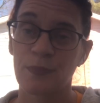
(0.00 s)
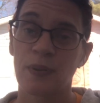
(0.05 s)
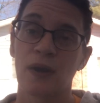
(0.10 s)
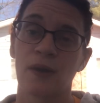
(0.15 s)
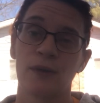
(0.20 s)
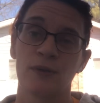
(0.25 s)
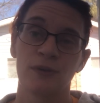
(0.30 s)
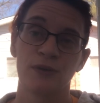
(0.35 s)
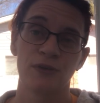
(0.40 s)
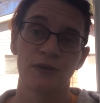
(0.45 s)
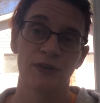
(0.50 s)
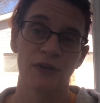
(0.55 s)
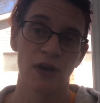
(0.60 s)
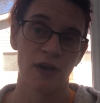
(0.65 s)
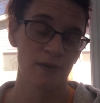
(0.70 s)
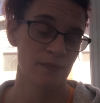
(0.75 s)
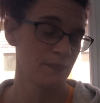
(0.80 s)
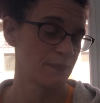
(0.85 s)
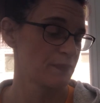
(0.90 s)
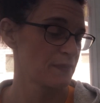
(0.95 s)
borrow your
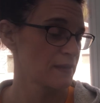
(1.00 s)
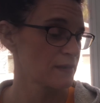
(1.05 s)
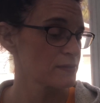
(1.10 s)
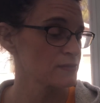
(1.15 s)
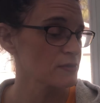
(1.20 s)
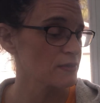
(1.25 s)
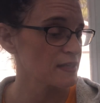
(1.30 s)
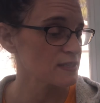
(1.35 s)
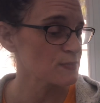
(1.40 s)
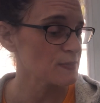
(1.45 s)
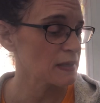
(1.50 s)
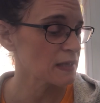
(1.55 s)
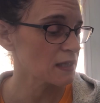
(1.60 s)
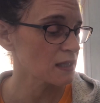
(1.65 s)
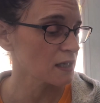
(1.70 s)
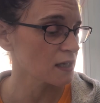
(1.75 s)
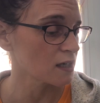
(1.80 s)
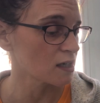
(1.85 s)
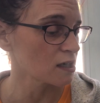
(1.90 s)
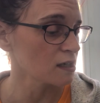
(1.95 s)
car. So let's be
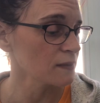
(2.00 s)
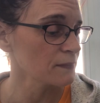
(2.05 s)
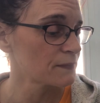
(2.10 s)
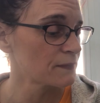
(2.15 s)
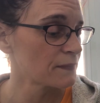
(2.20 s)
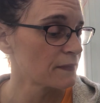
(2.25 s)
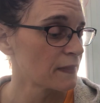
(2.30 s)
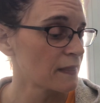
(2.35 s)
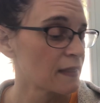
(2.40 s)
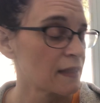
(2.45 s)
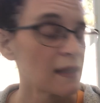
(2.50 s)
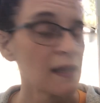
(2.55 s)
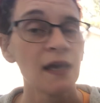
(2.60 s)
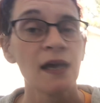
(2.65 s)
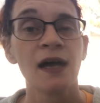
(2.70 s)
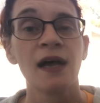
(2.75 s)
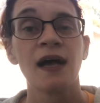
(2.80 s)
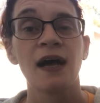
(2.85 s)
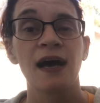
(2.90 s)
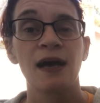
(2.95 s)
clear.
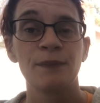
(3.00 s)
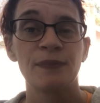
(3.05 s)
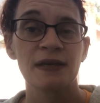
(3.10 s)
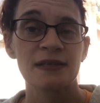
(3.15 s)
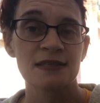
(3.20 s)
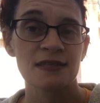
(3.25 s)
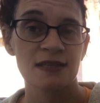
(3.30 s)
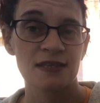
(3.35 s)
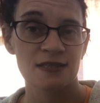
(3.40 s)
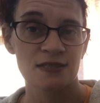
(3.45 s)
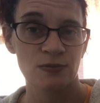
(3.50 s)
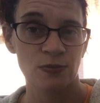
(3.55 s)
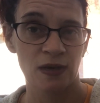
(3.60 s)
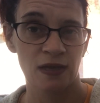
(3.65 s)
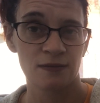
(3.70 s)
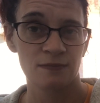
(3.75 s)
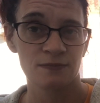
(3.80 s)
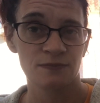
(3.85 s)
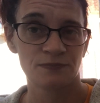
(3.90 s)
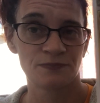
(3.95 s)
I picked this
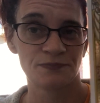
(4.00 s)
one